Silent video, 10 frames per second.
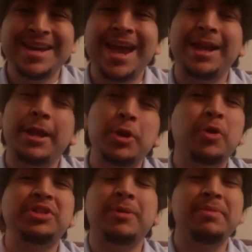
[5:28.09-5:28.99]
And I
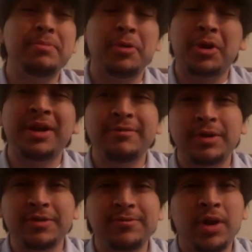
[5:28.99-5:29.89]
know some people are not
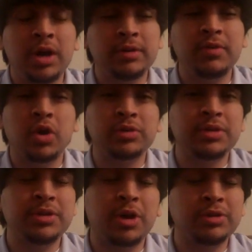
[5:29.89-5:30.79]
very fond of
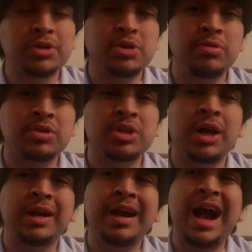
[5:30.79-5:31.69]
the Garlic Jr.
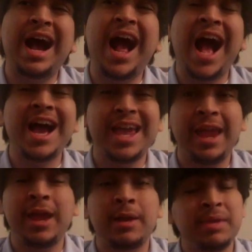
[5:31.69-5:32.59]
saga. I
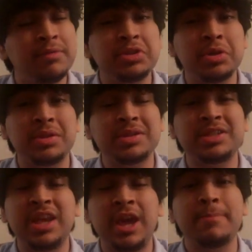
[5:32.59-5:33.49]
am, even to this
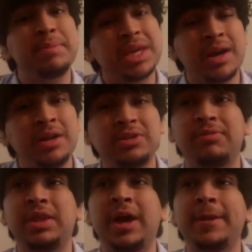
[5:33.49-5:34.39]
day, because
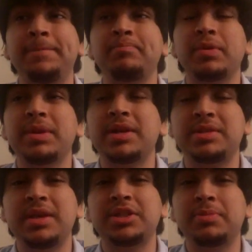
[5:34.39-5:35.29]
of that, because
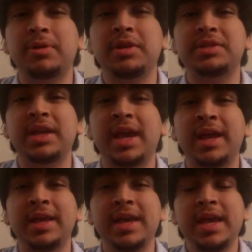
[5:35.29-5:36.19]
of the experience I
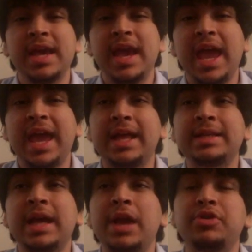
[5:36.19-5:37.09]
had.
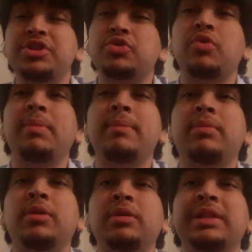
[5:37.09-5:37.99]
And I just
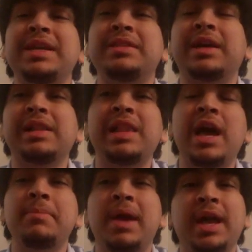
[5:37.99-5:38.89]
remember, like, the
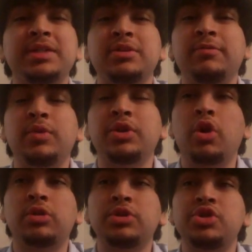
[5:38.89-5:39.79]
climax of when
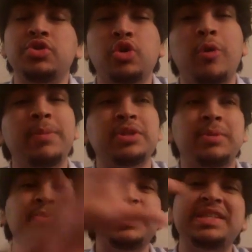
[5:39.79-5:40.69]
Garlic Jr. opens
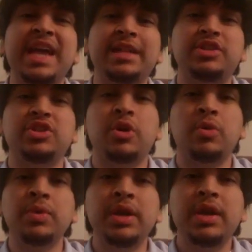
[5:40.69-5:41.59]
up the dead
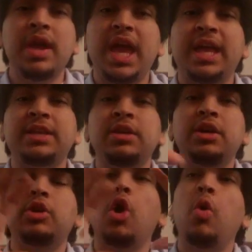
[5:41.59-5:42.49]
zone and
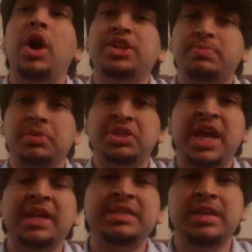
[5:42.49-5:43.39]
Gohan's
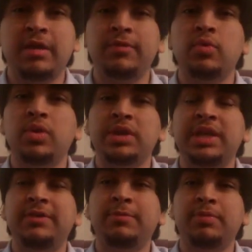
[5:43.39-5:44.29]
protecting everyone,
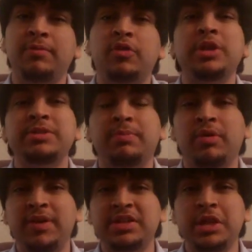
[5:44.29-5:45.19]

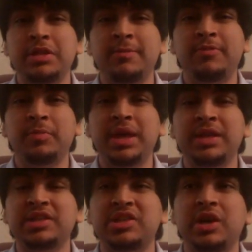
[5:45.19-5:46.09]
preventing them from
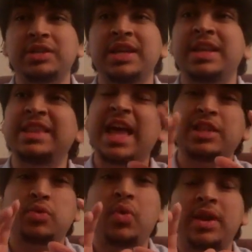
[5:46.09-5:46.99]
getting sucked in. And
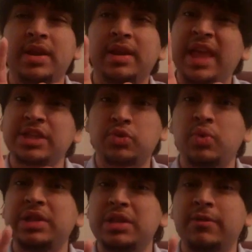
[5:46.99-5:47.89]
that's
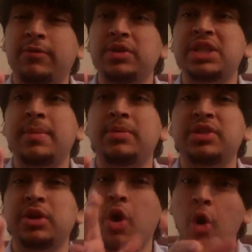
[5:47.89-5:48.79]
really the first time I
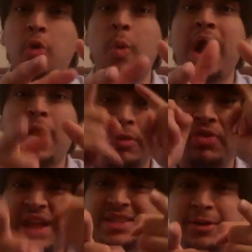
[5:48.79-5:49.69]
was like, oh wow,
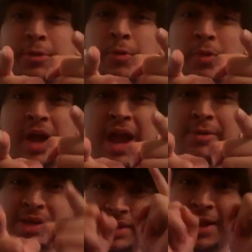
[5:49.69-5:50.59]
that's a cool guy
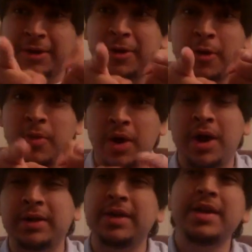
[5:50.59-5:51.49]
right there,
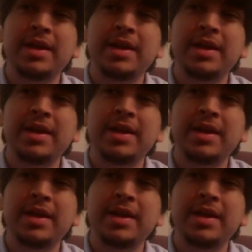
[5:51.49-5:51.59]
Gohan.